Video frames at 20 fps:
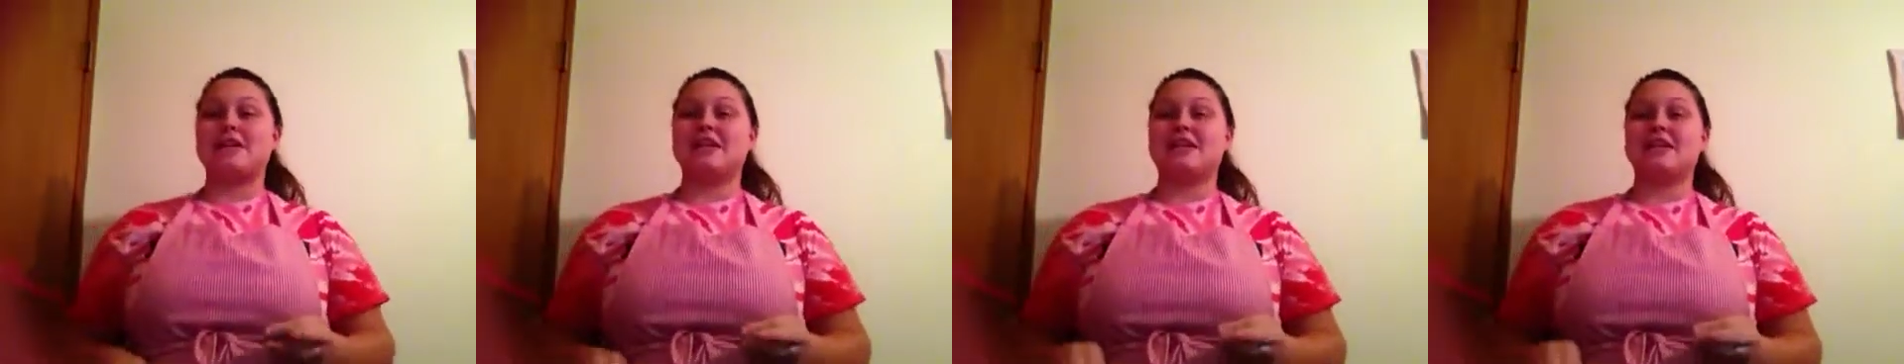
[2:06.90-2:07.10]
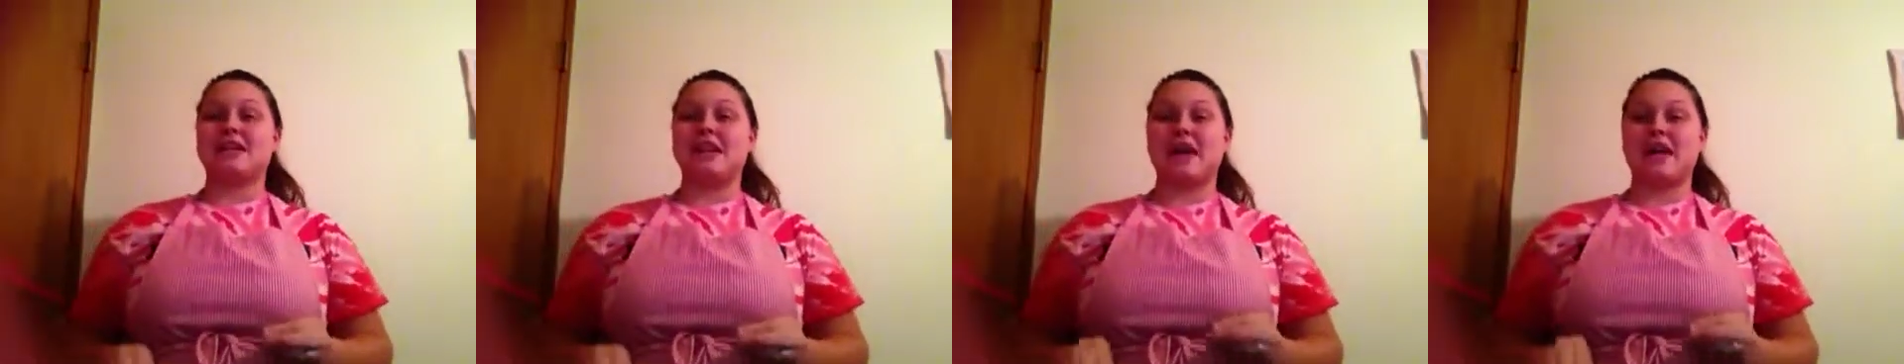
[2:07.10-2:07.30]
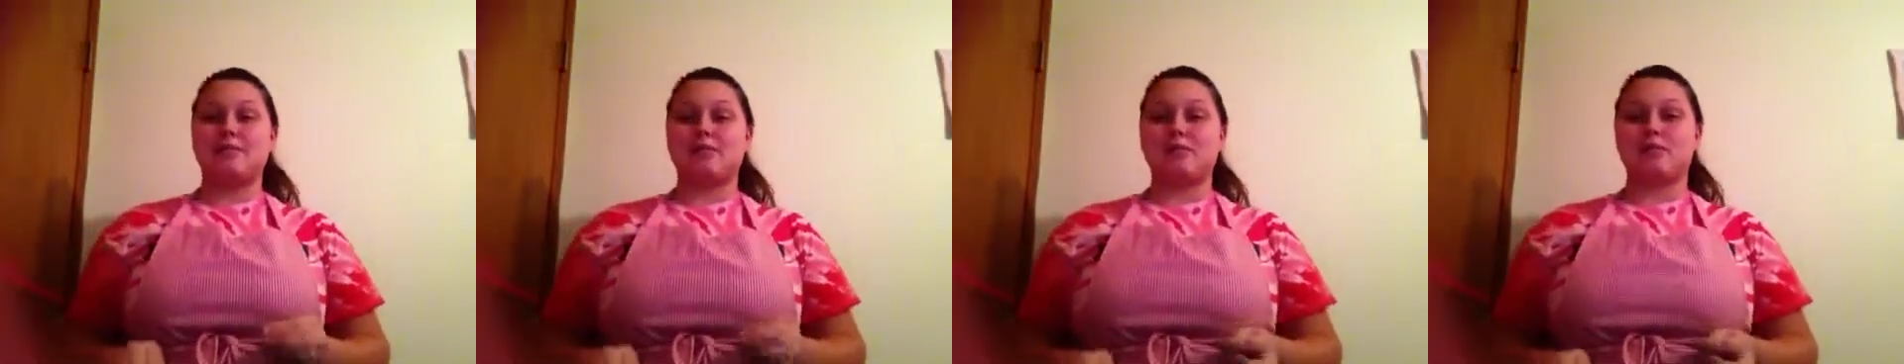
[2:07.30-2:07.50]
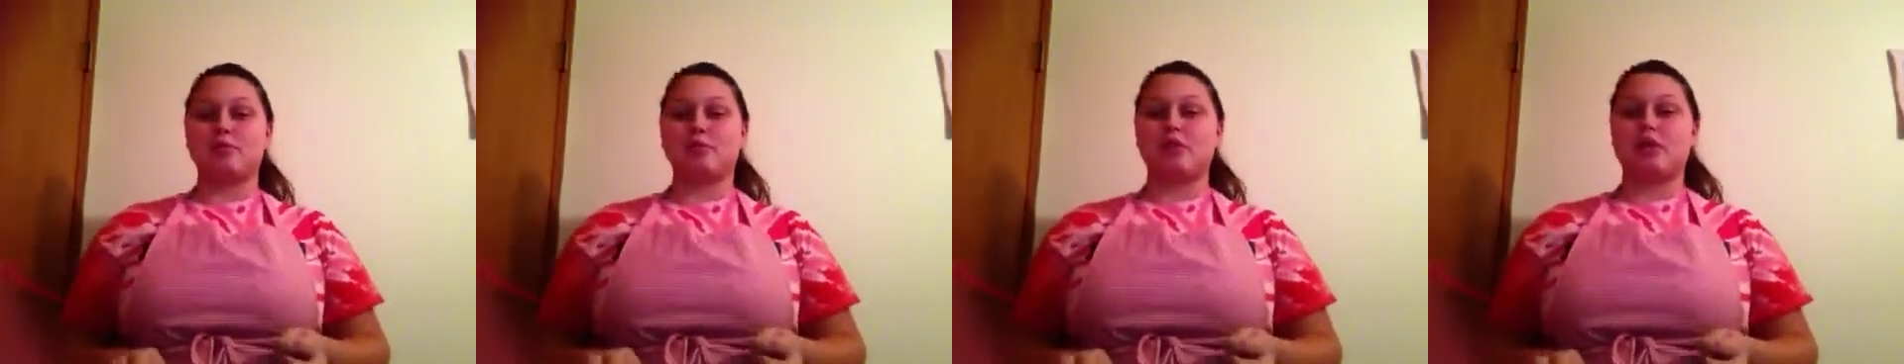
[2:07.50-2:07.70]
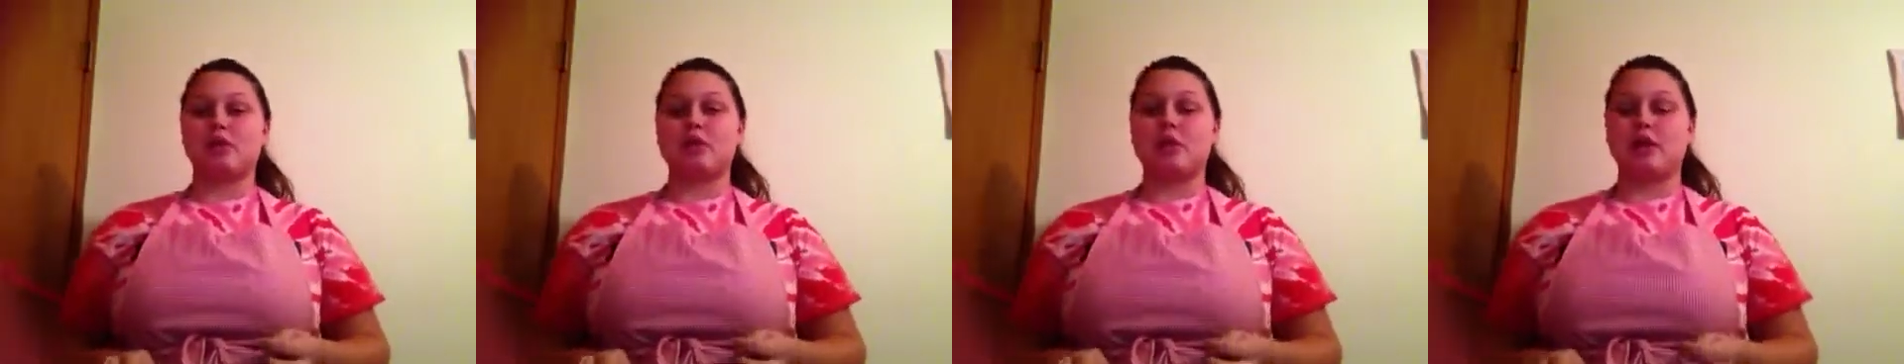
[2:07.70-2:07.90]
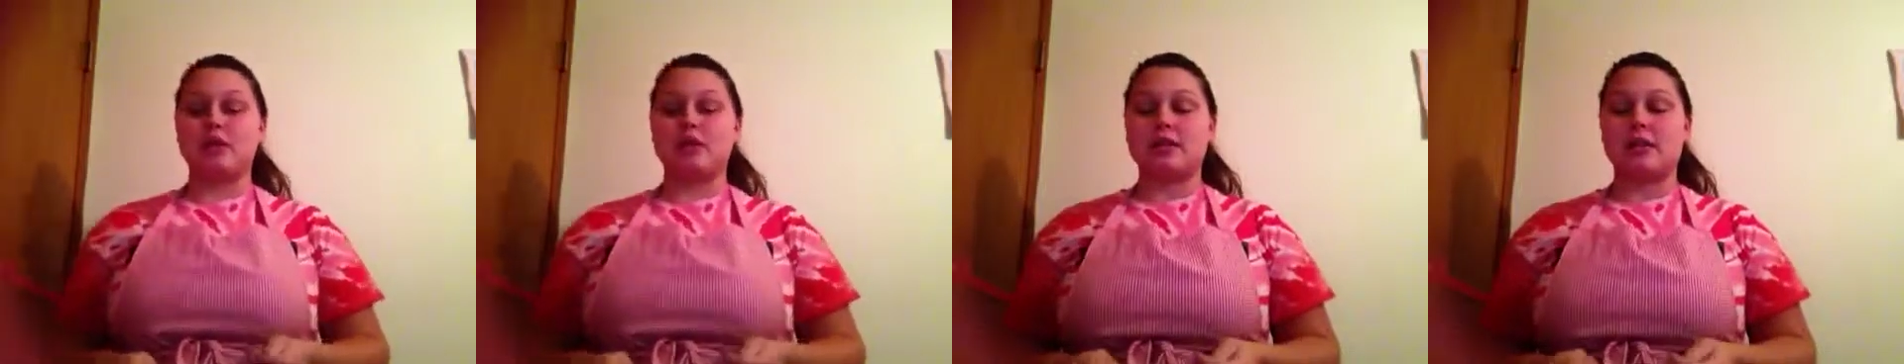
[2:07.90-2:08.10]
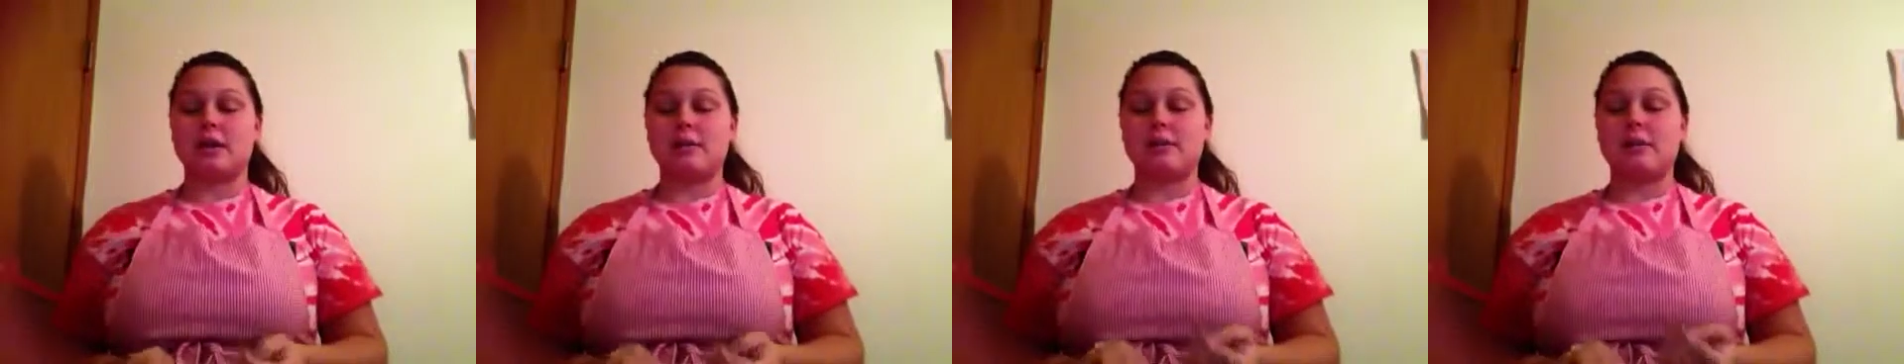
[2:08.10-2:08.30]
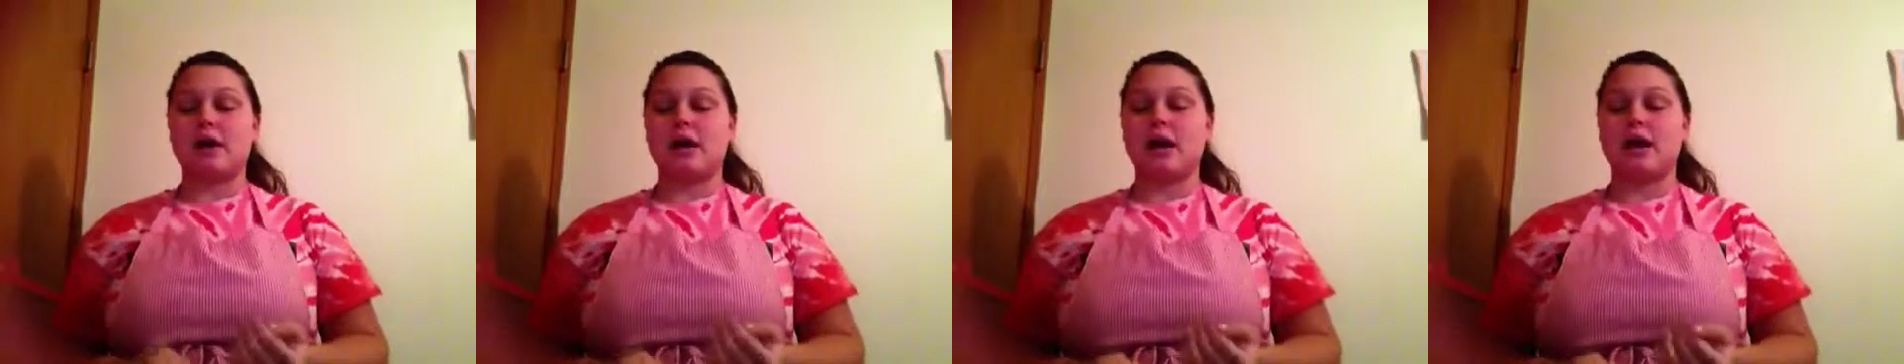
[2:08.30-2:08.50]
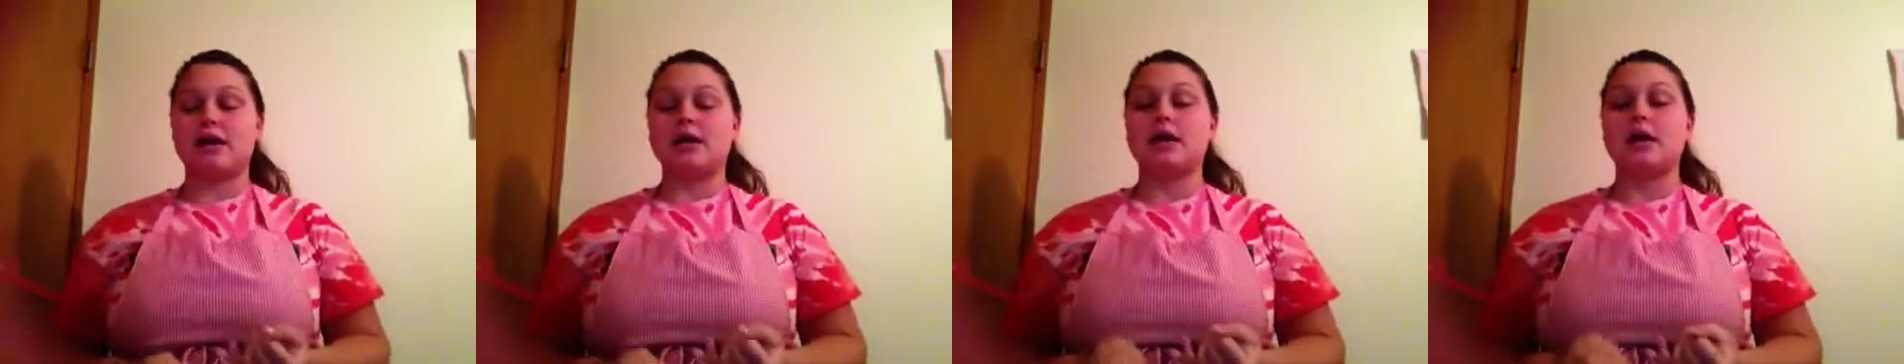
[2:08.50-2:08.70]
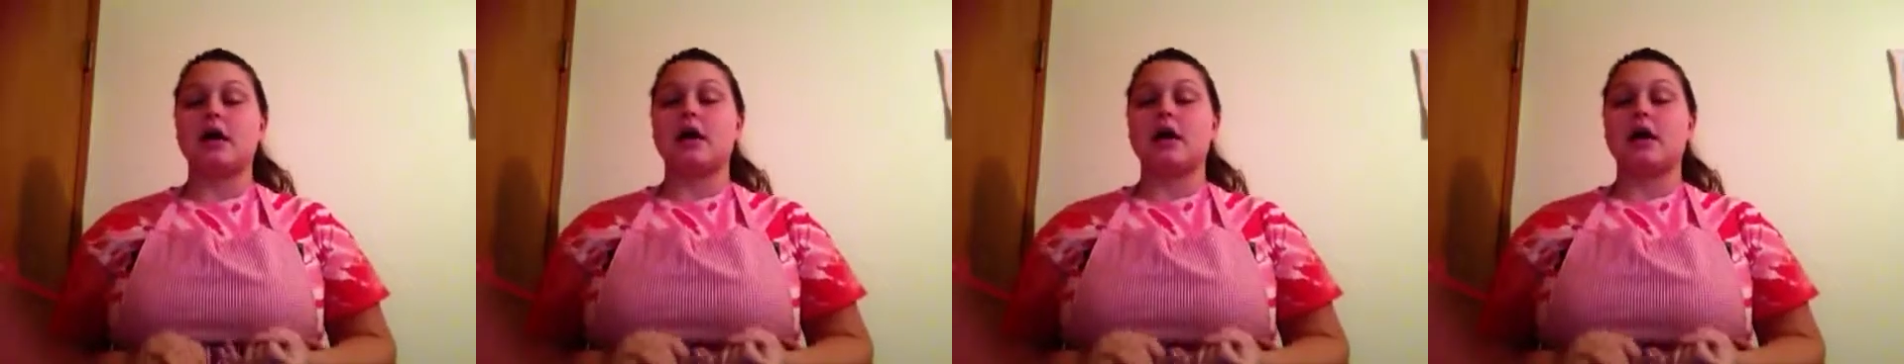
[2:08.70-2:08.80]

the apples that are in that pot